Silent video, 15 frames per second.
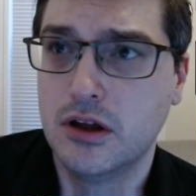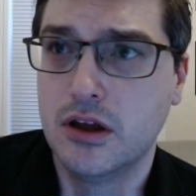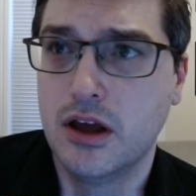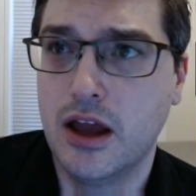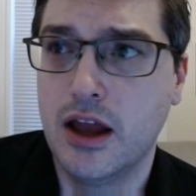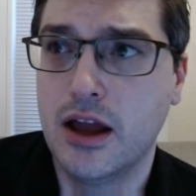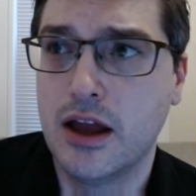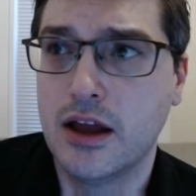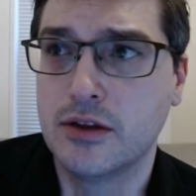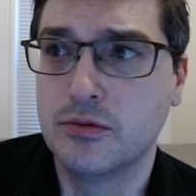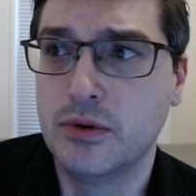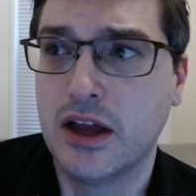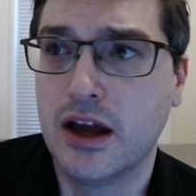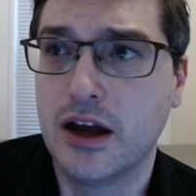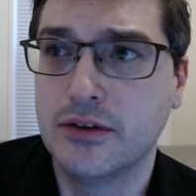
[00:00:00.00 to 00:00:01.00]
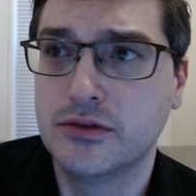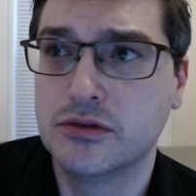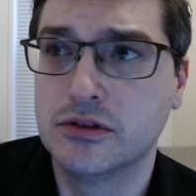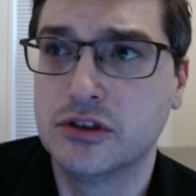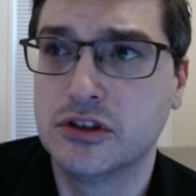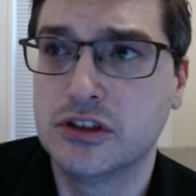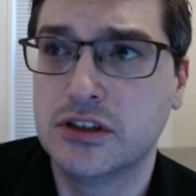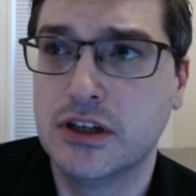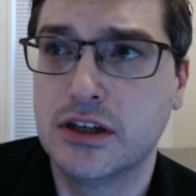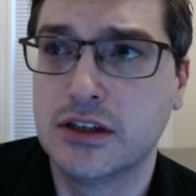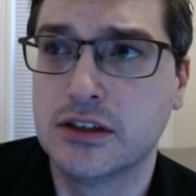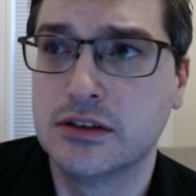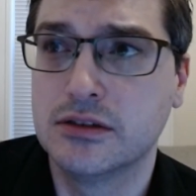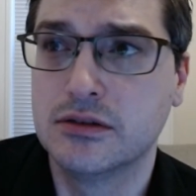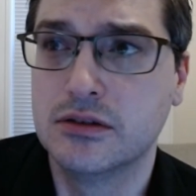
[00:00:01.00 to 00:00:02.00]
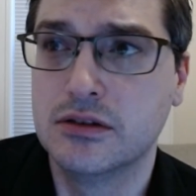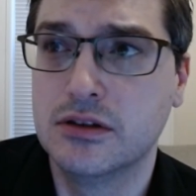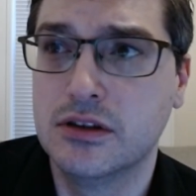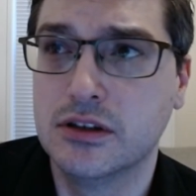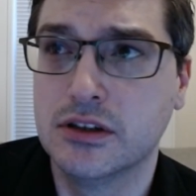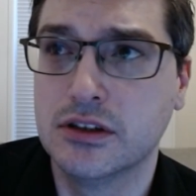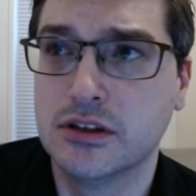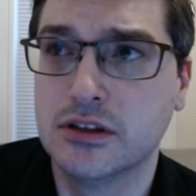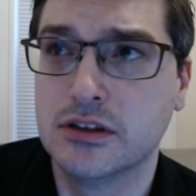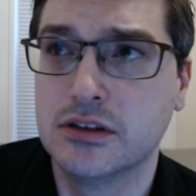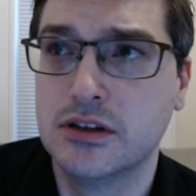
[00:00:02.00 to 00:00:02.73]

and we have to understand the